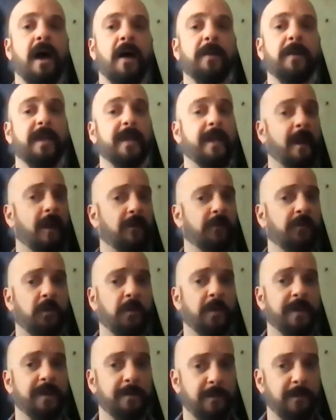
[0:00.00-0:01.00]
Be careful
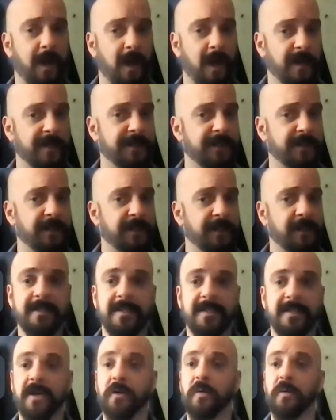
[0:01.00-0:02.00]
with
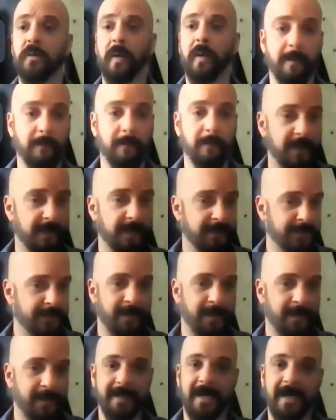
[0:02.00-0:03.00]
imposters. They're rampant
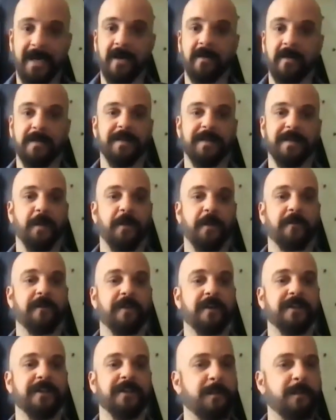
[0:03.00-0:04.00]
right now. So if
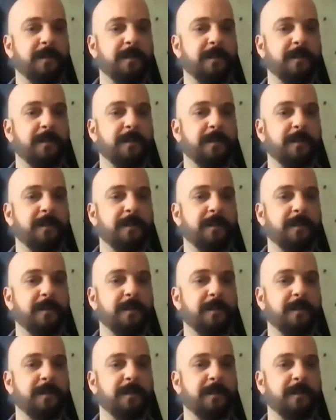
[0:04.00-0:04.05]
there's a